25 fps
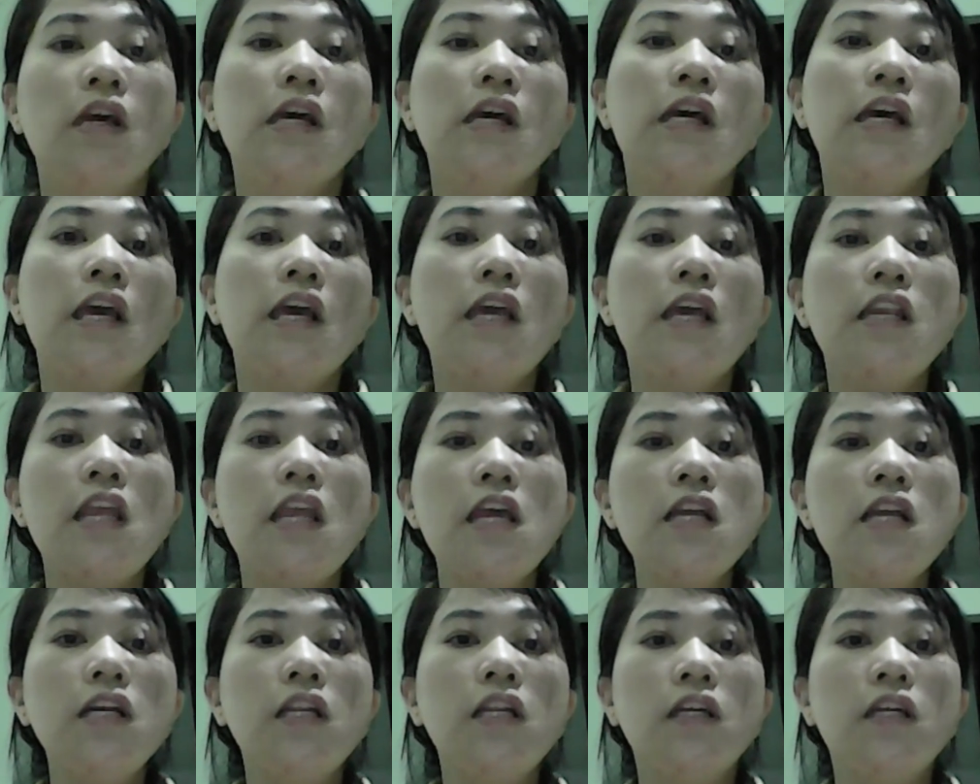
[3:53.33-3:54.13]
In
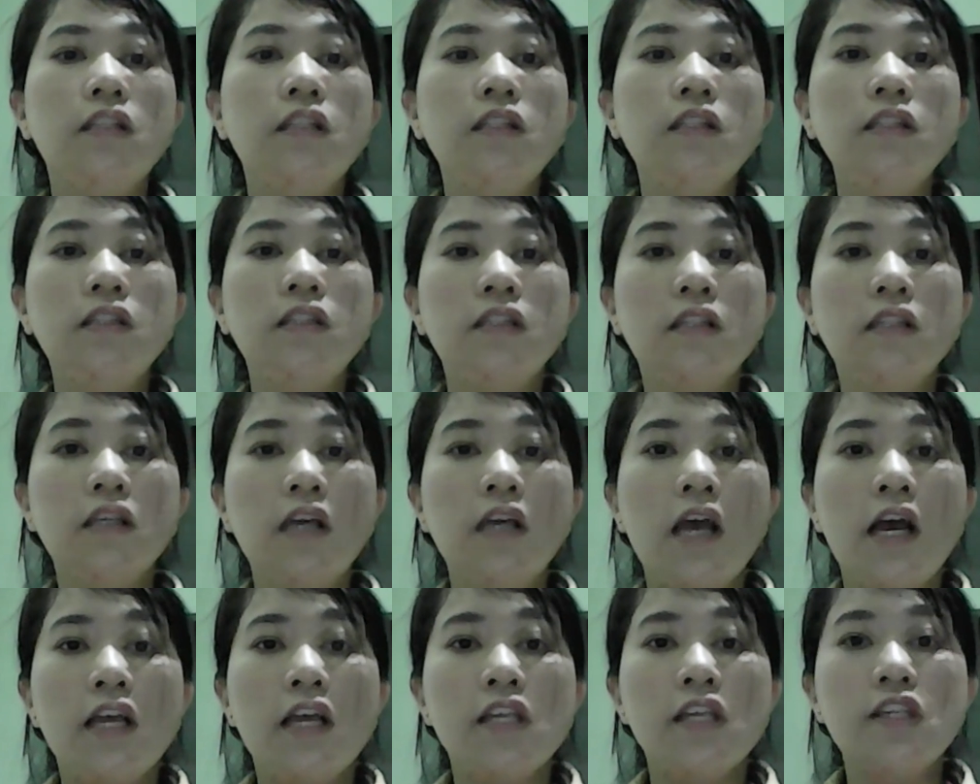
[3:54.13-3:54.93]
England,
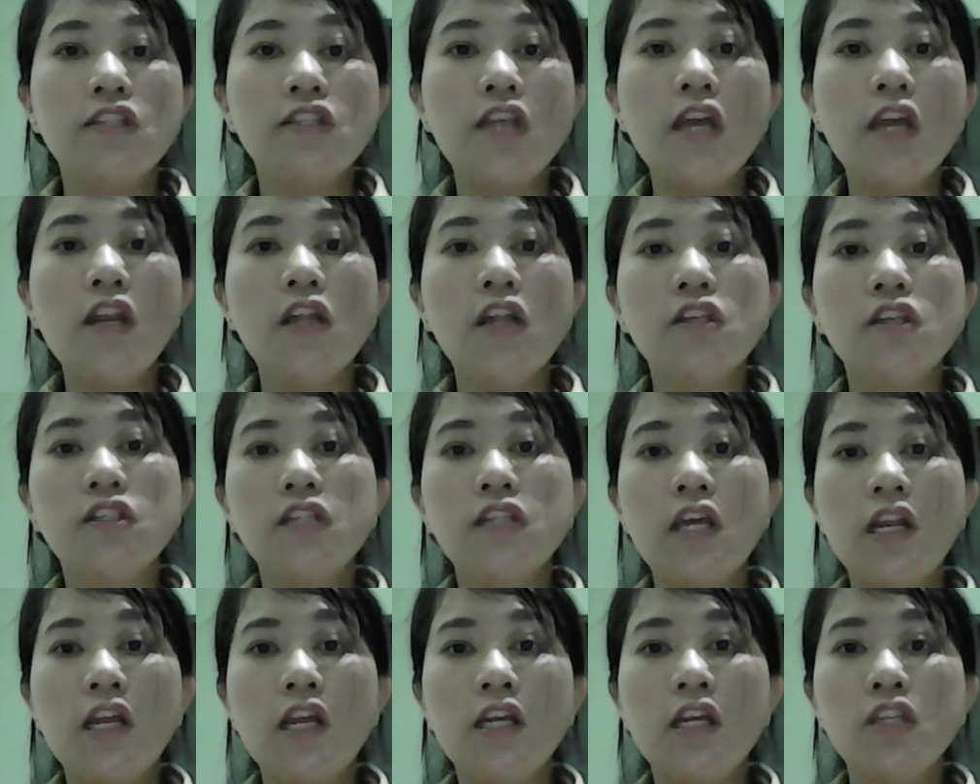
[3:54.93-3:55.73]
standard
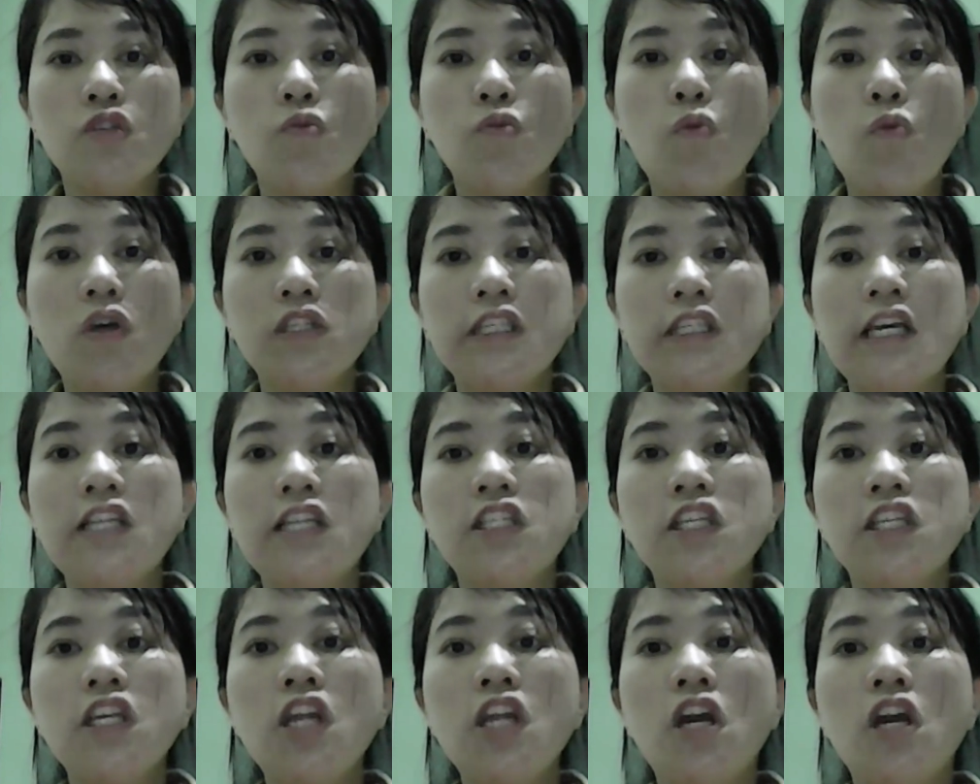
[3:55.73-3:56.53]
settings was
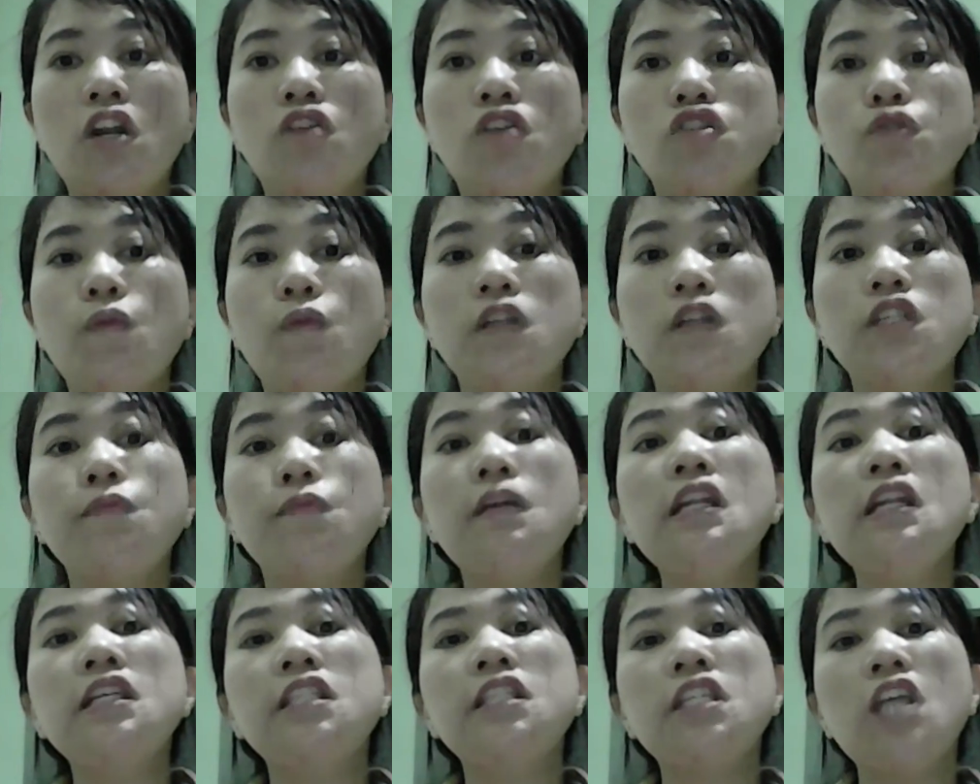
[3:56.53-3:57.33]
considered the
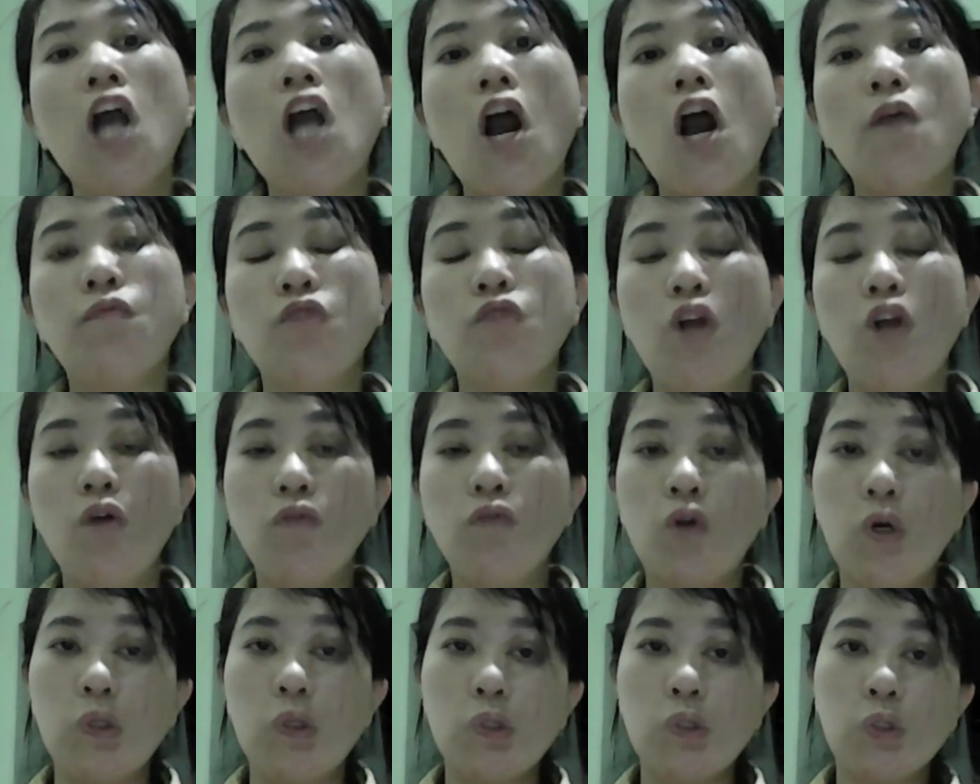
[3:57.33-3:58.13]
responsibility of
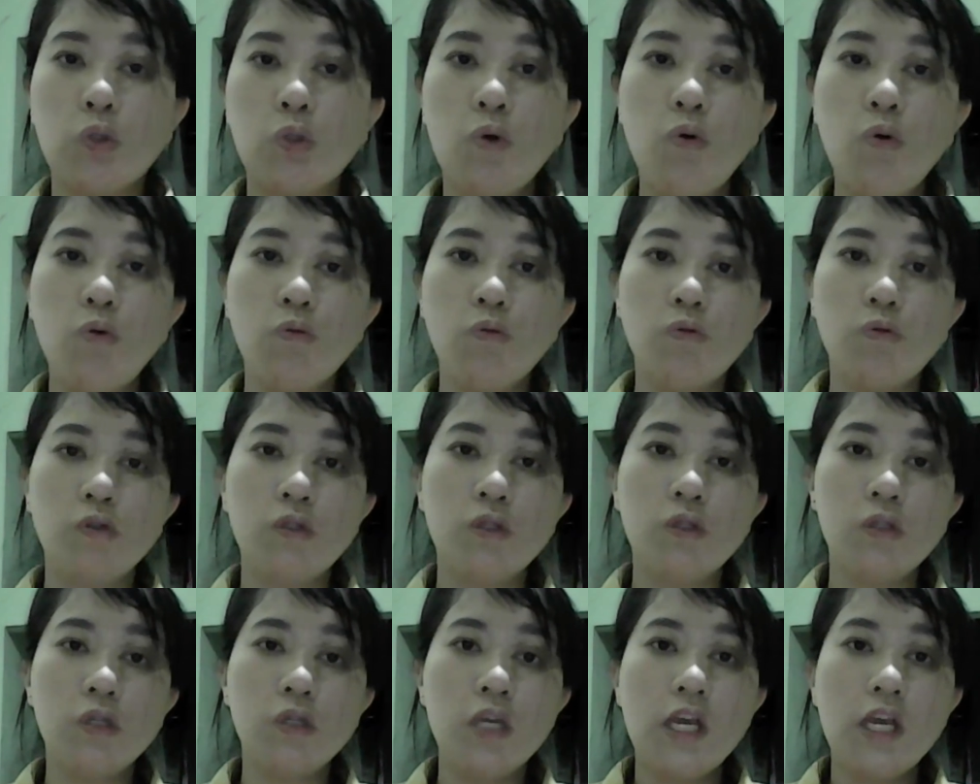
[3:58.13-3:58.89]
local schools.